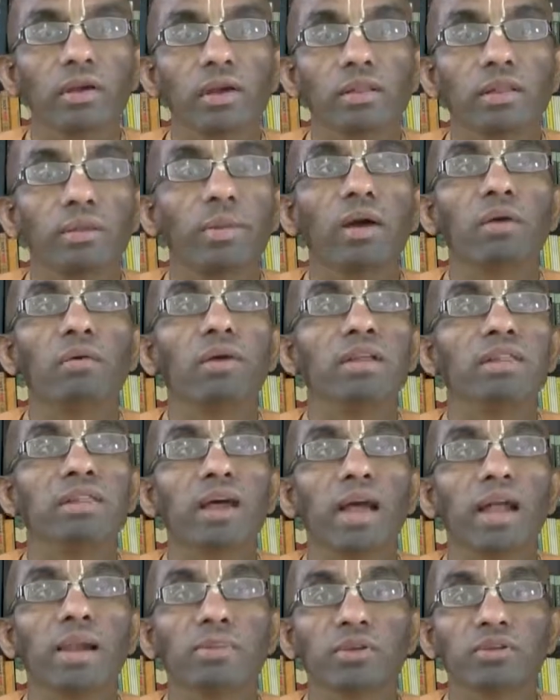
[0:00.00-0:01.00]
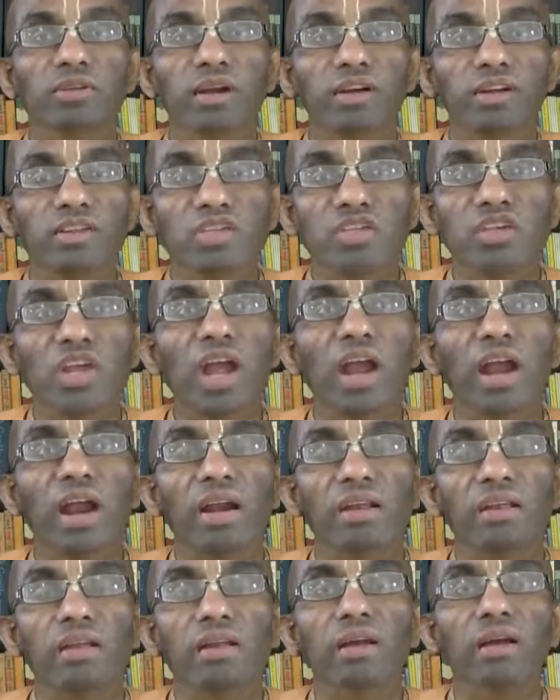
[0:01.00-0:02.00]
The Bhagavad Gita helps us understand
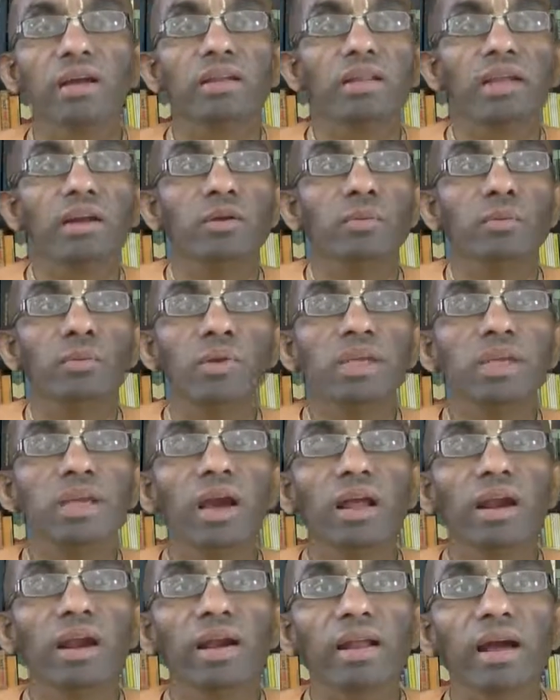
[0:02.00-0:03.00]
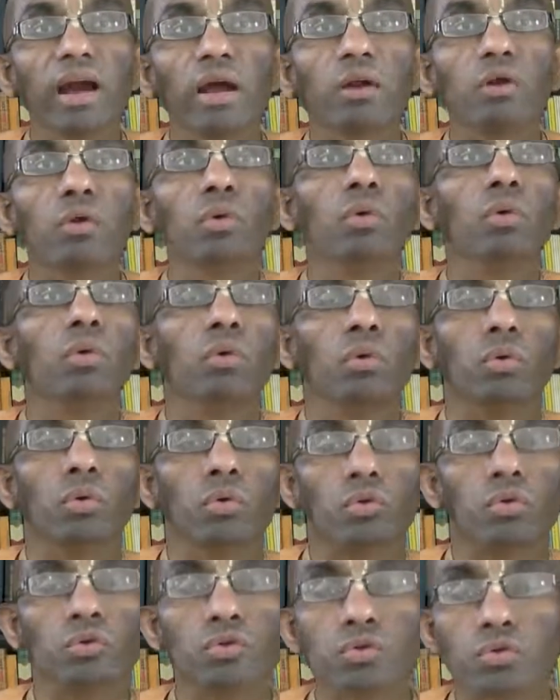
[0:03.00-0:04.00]
that we are at our core
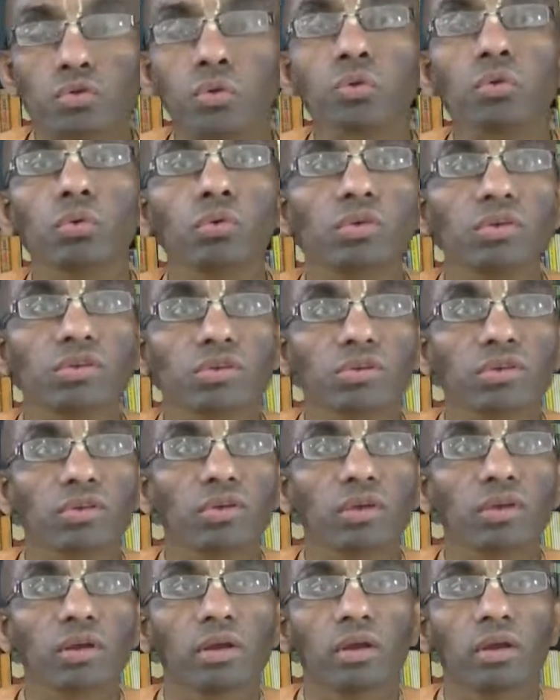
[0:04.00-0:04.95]
souls.